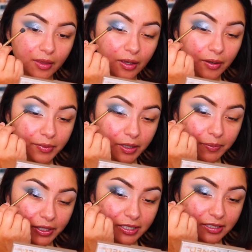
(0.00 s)
I'm going to
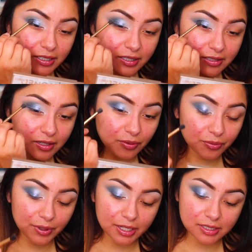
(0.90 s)
place this
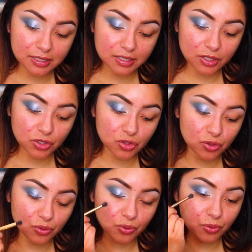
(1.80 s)
right
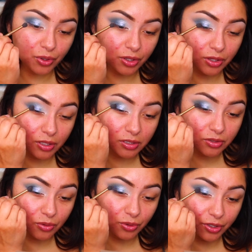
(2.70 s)
to this
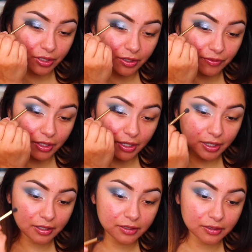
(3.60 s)
corner of the
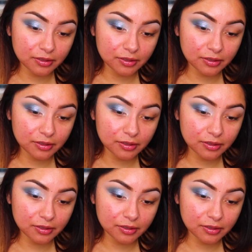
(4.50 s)
eye.